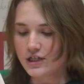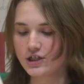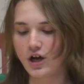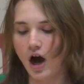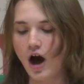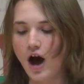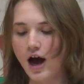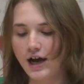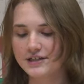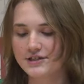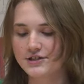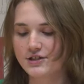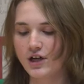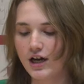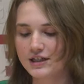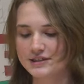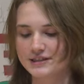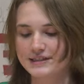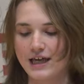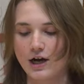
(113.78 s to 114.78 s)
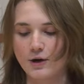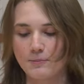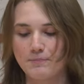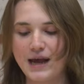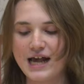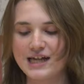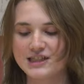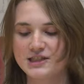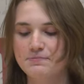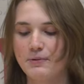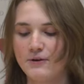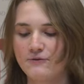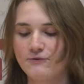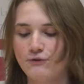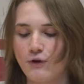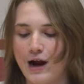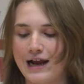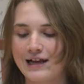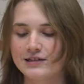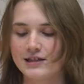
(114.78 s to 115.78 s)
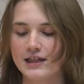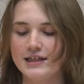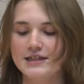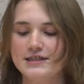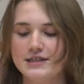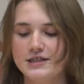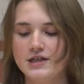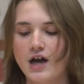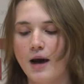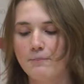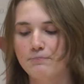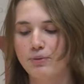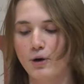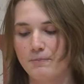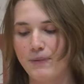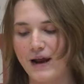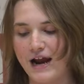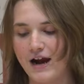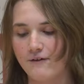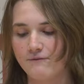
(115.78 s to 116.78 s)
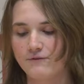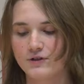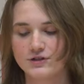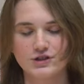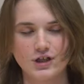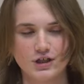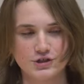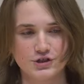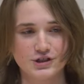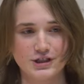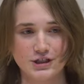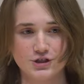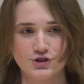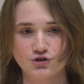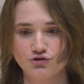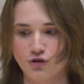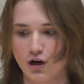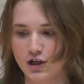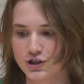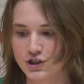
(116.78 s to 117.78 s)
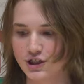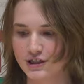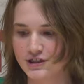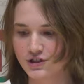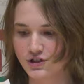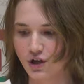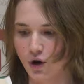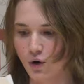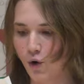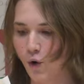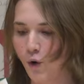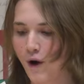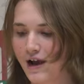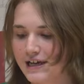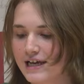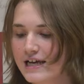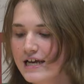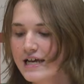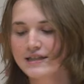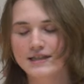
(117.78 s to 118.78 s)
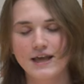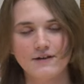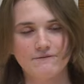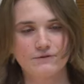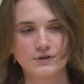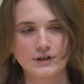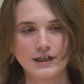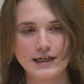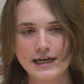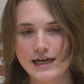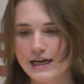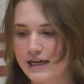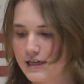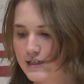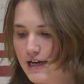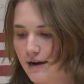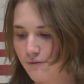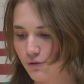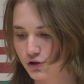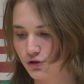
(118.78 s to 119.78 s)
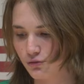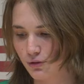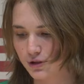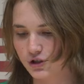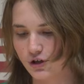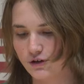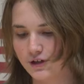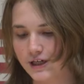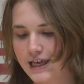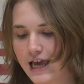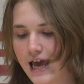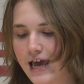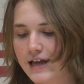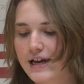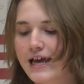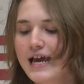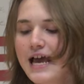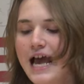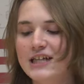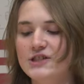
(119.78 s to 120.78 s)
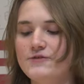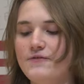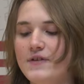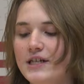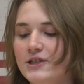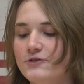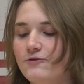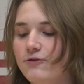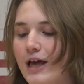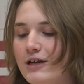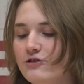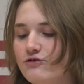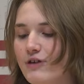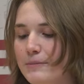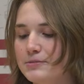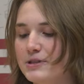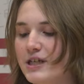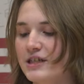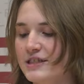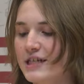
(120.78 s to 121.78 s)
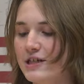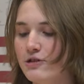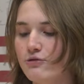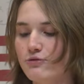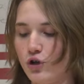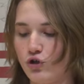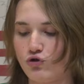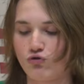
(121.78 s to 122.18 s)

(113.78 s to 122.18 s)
God does their best, but frankly did not prepare for such destruction so quick. They flee, never to return again, as Venus flytraps continue to